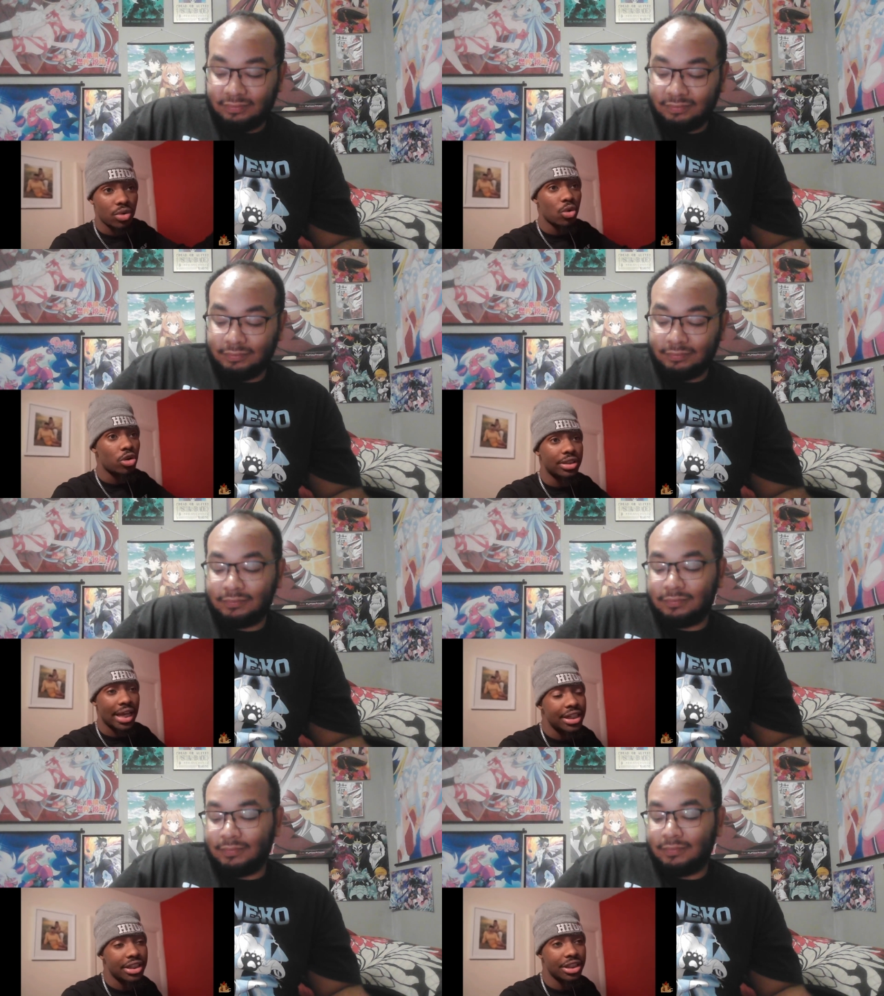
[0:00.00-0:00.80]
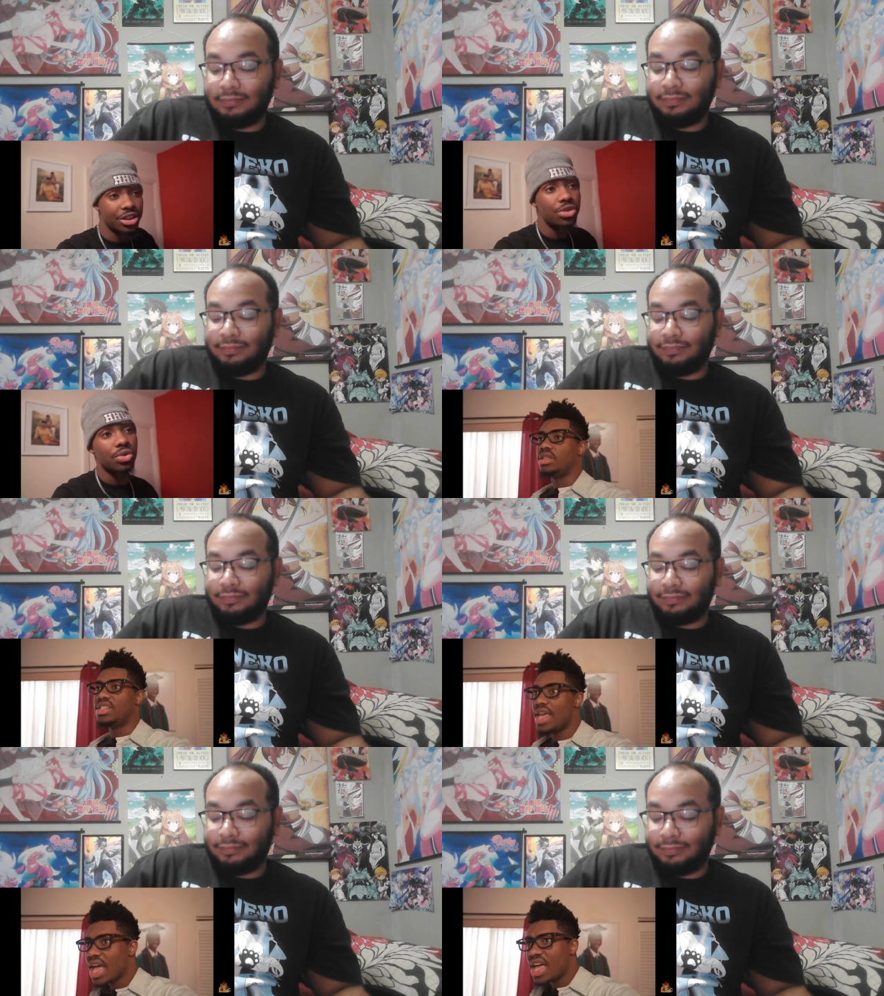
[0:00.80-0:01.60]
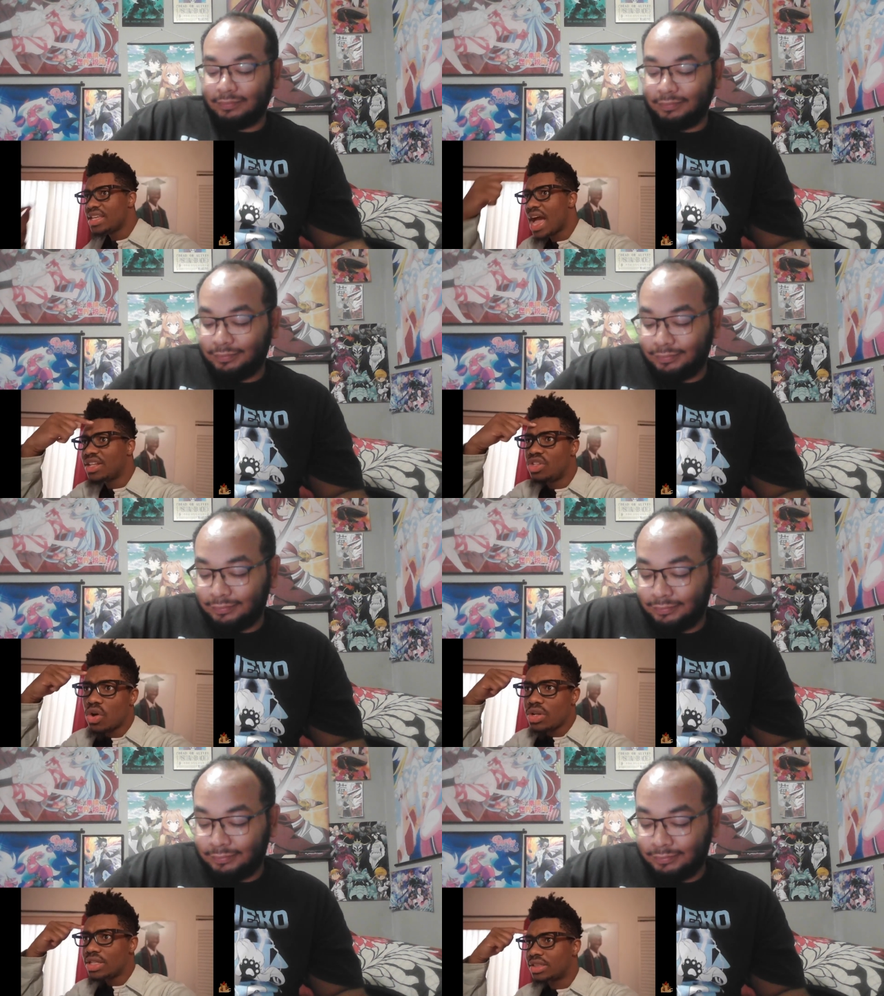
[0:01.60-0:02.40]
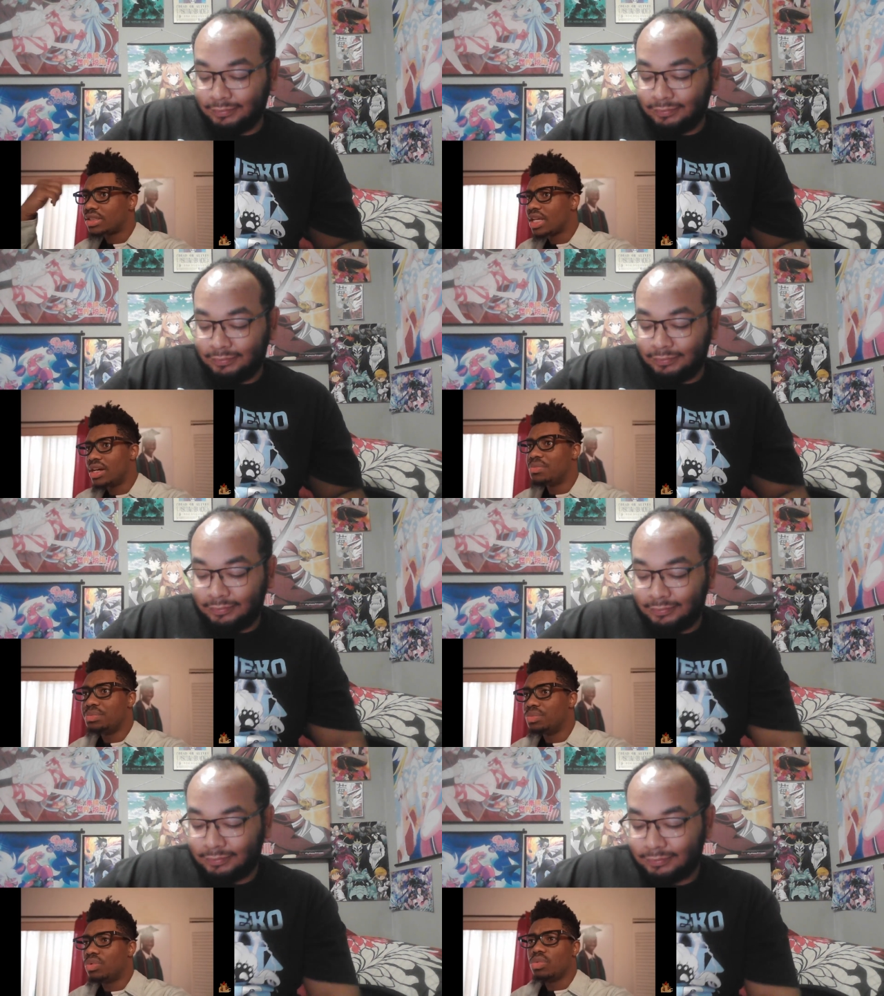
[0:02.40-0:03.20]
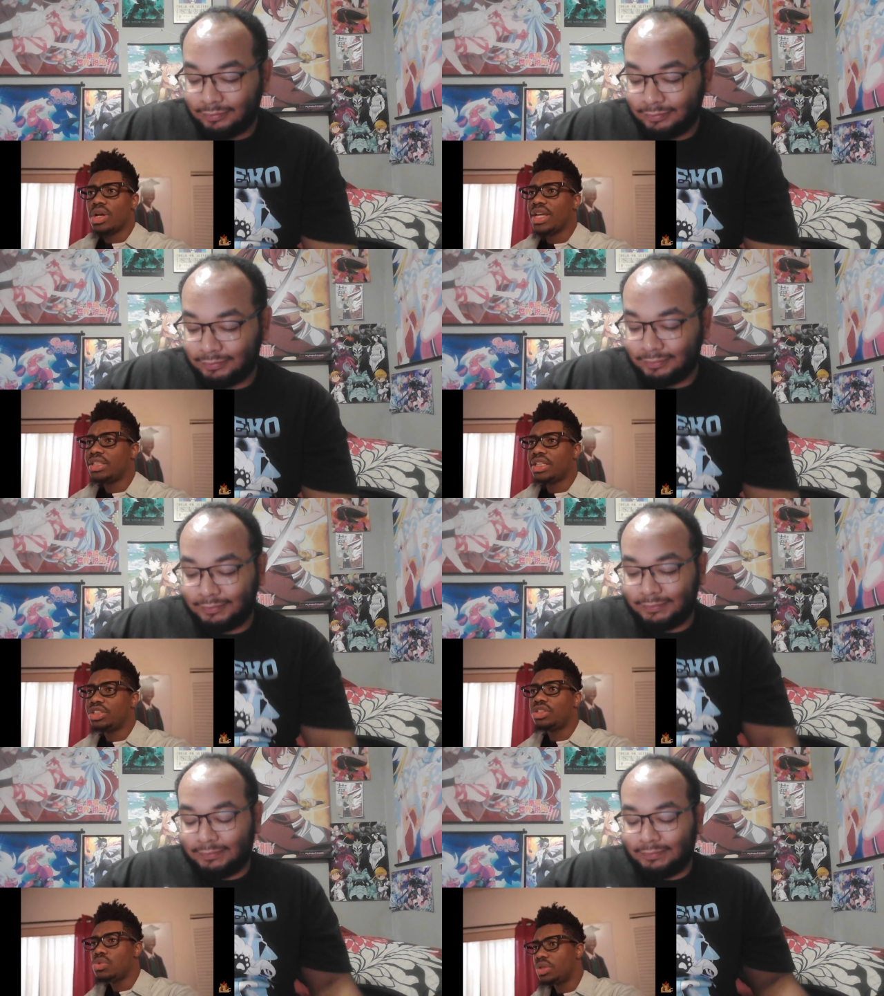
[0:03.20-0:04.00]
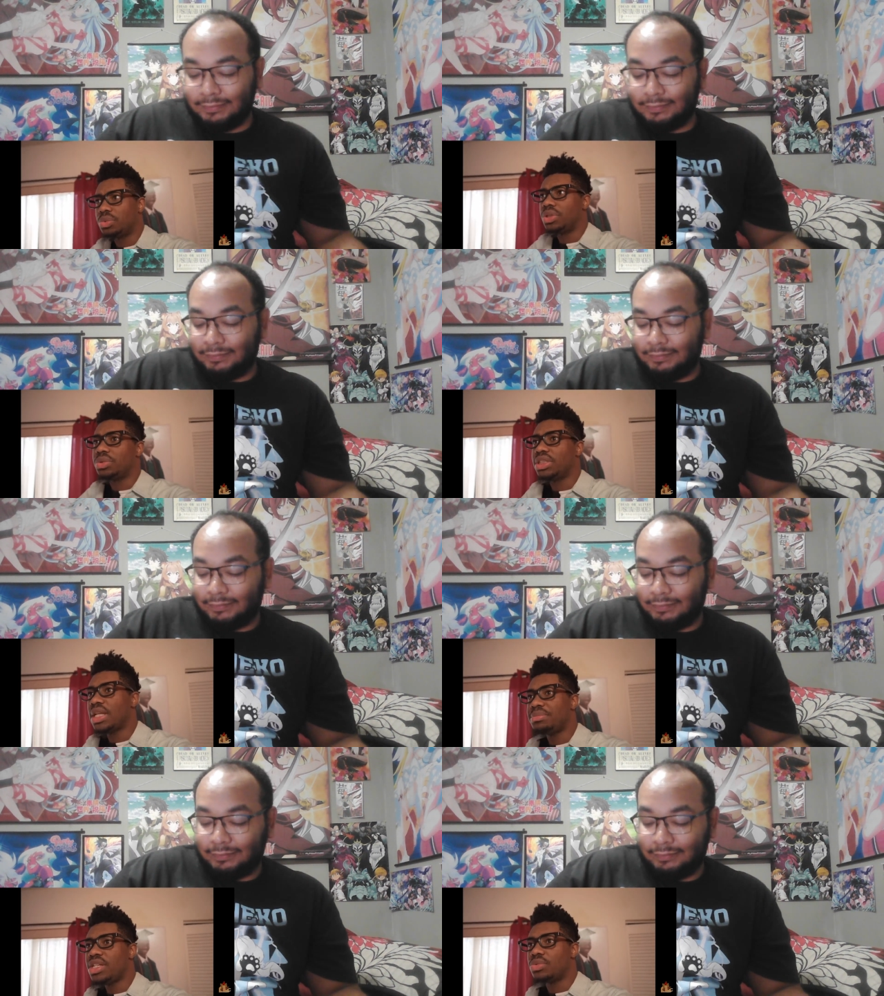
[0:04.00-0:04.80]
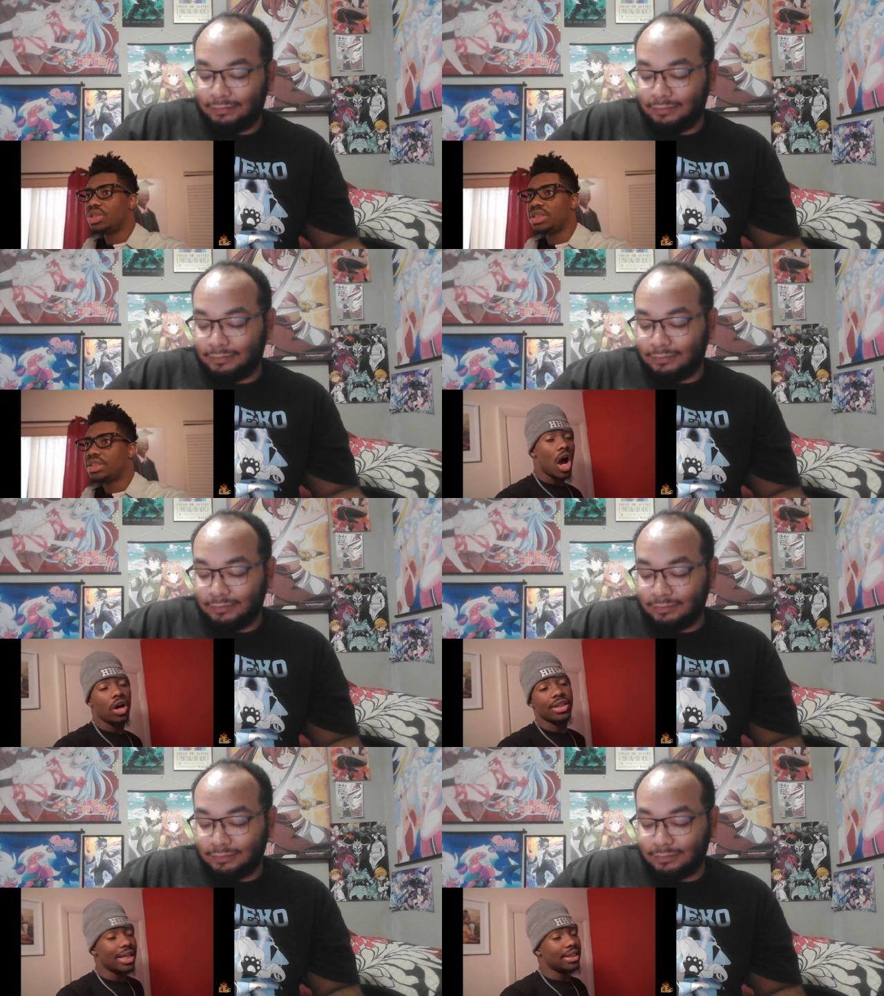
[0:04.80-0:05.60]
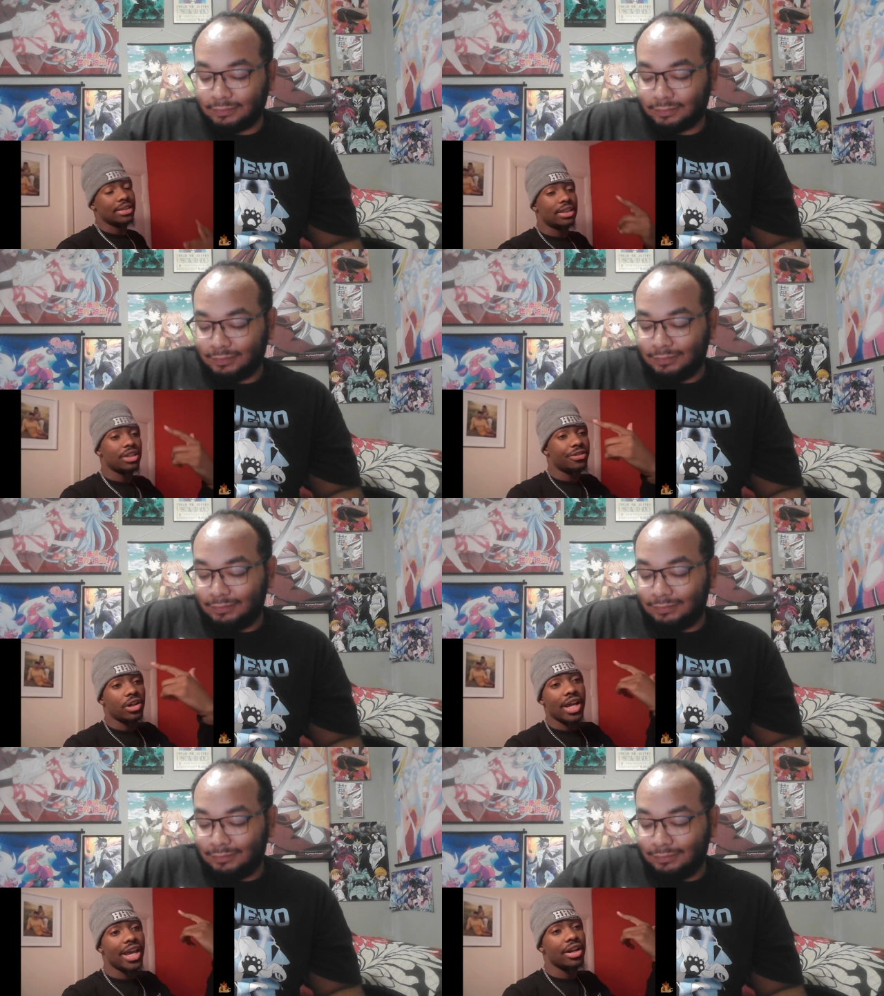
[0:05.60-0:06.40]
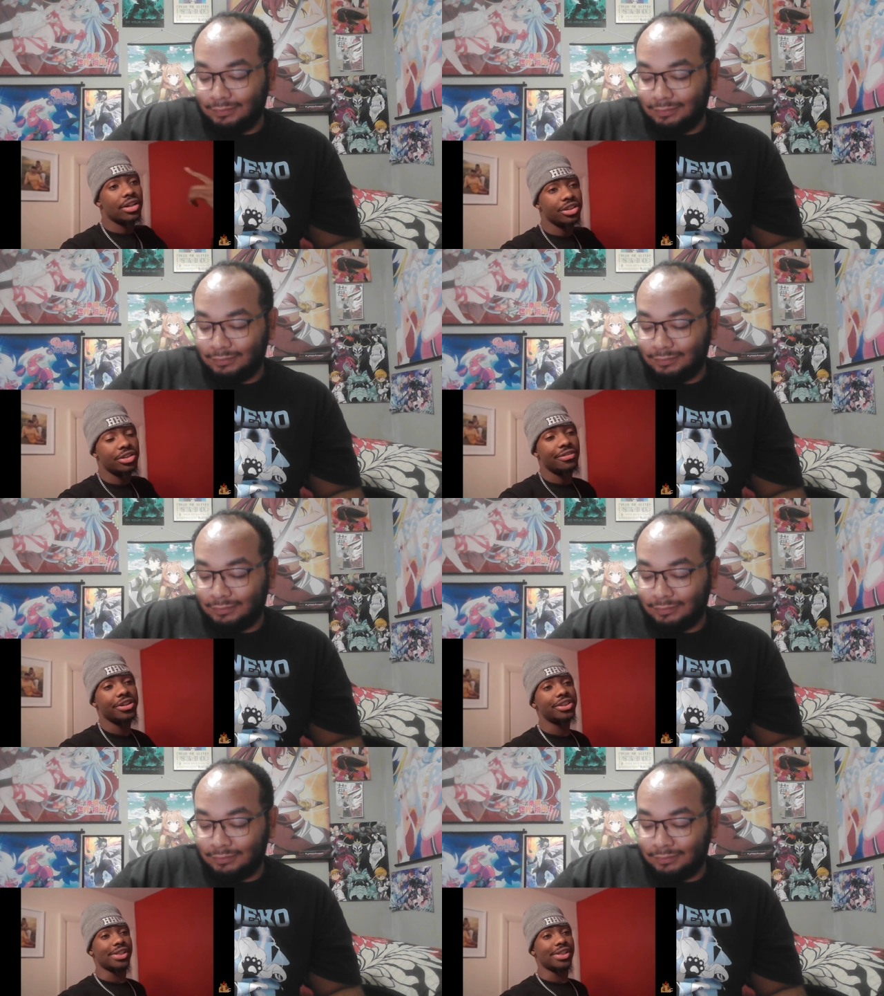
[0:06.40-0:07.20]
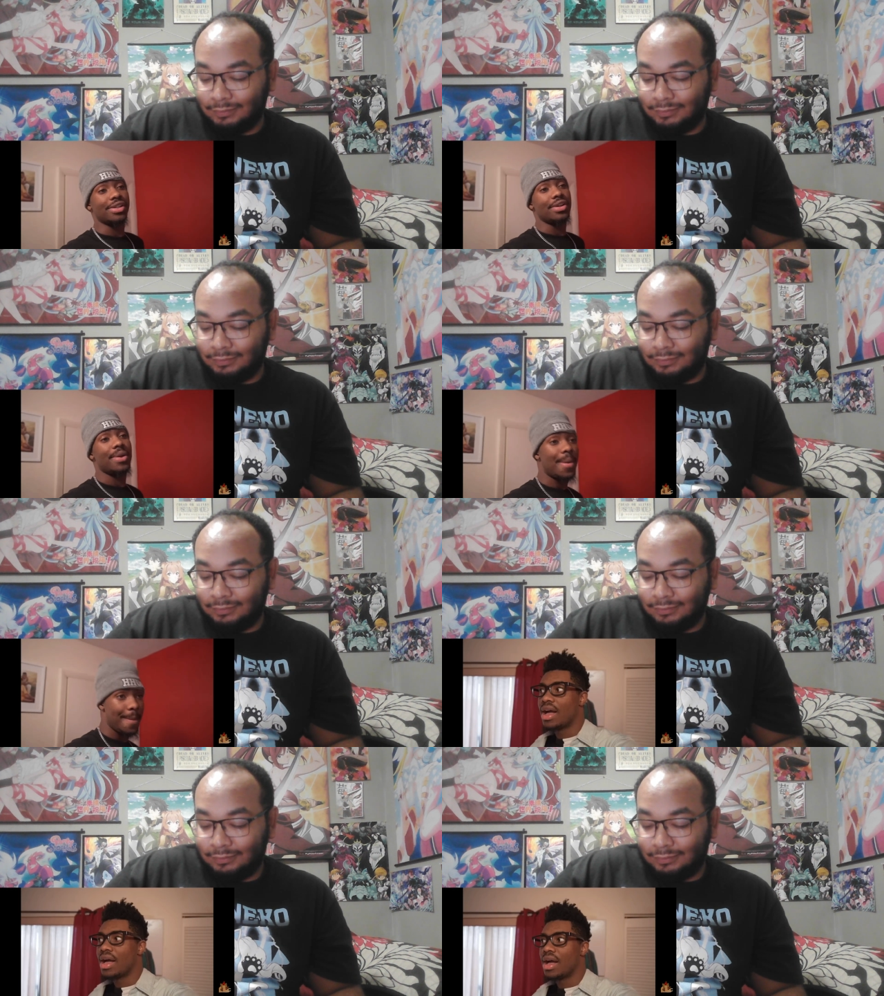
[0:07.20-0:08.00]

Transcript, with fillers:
Speaker 1: I, I got enrolled in HSU. Yeah, yeah, I noticed. Um, HSU, what, what, what does that mean? What does it stand for? Oh, it stands for Headhunter University.